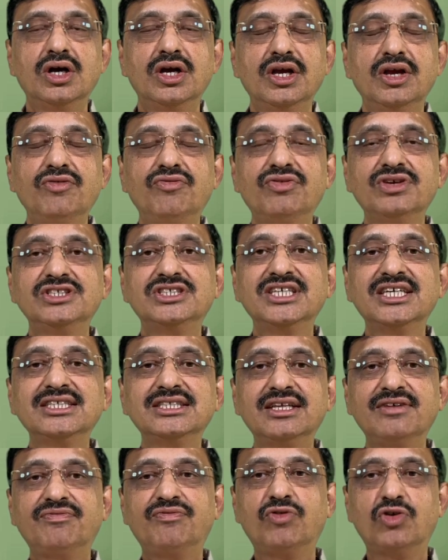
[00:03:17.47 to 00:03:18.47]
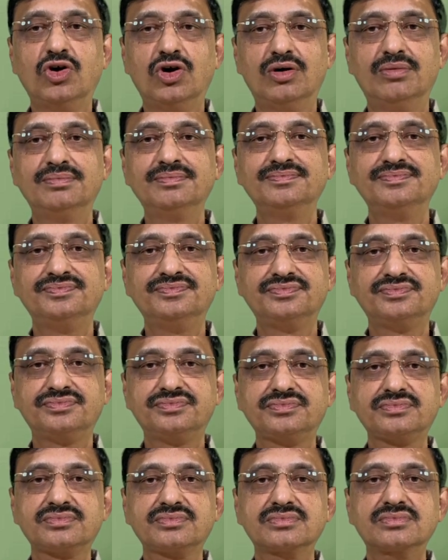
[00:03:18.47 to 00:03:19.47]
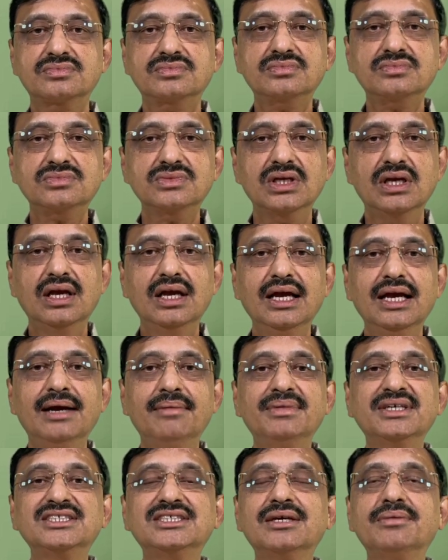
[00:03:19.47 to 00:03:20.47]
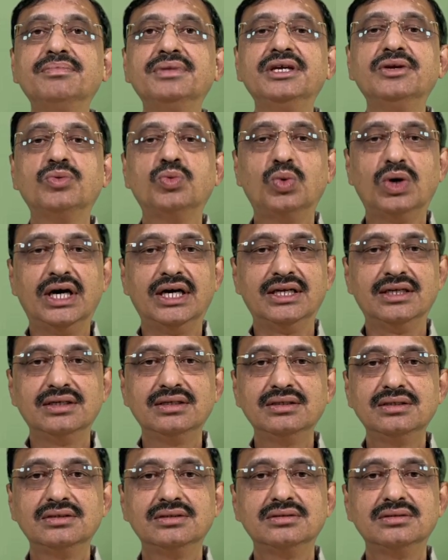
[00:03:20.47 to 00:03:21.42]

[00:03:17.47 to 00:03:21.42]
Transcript: If we check the form MSME-1,